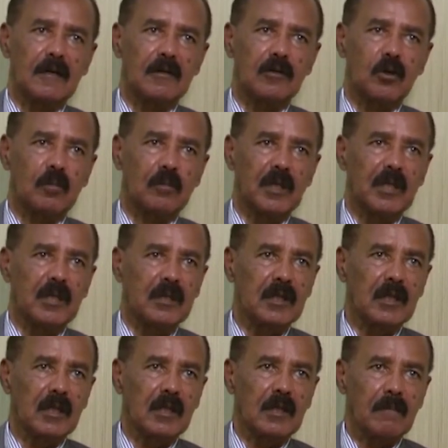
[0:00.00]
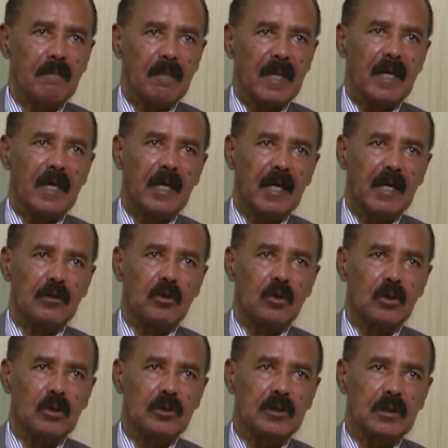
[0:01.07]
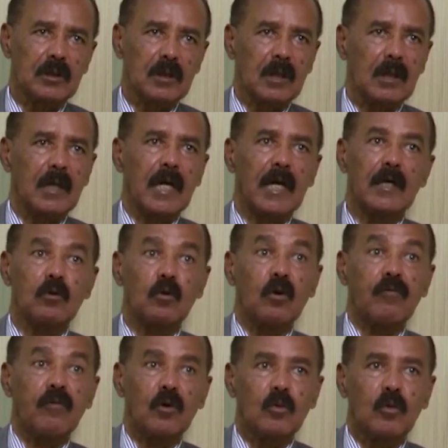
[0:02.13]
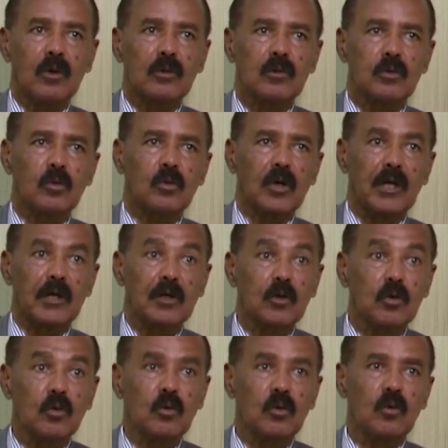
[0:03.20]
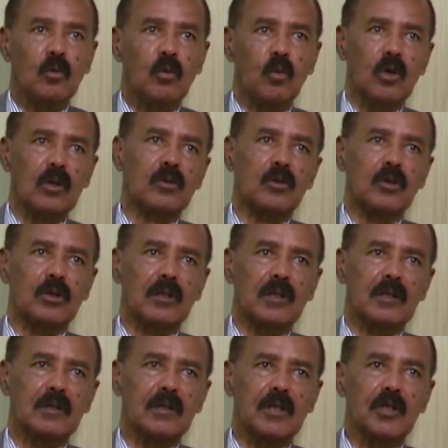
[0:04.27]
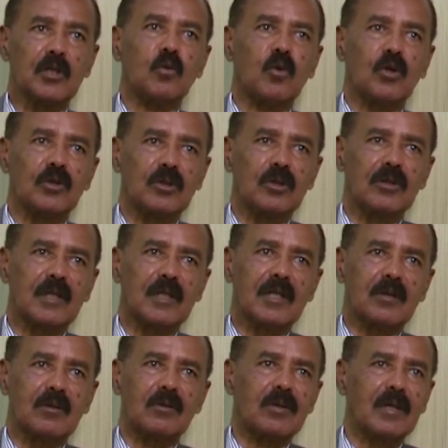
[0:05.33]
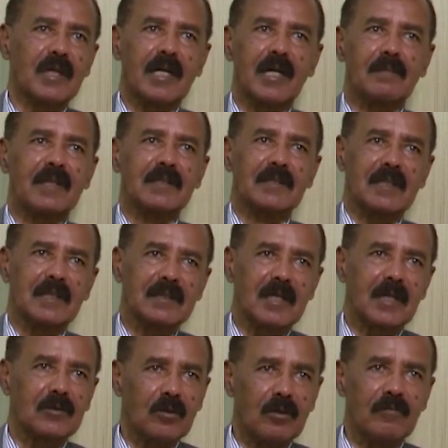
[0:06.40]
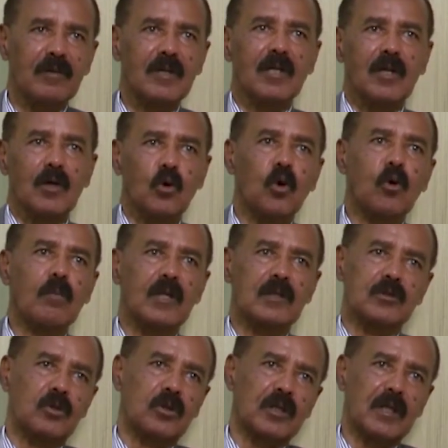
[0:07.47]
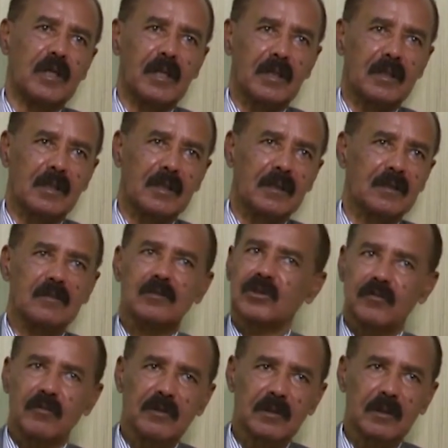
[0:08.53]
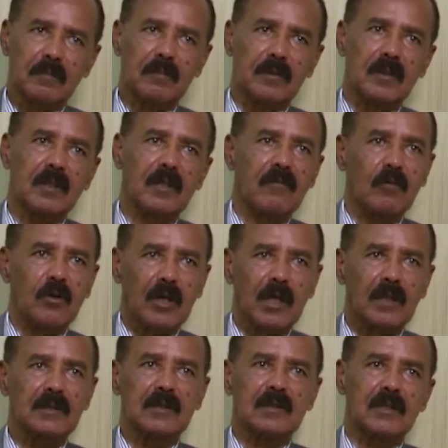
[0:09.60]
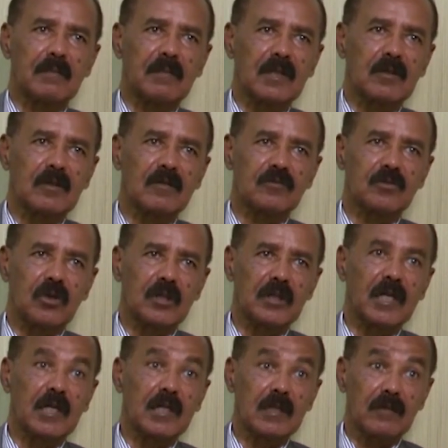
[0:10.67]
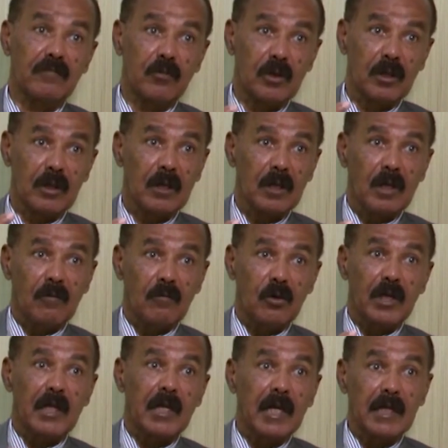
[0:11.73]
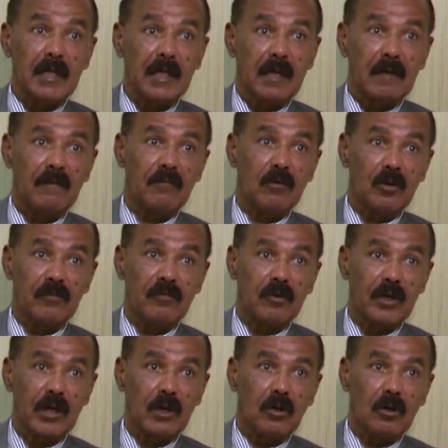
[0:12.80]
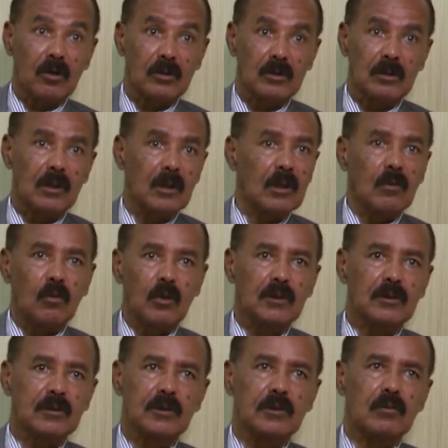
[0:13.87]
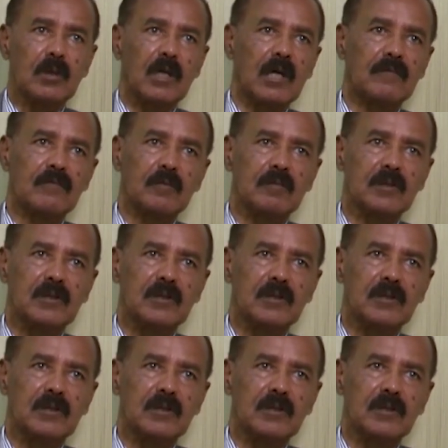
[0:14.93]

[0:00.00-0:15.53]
dominating ideology and go forward to a new world order. The new world order can only come as a result of global solidarity. It's very simple. For us, it's a matter of solidarity for an idea, for a cause, which will have to be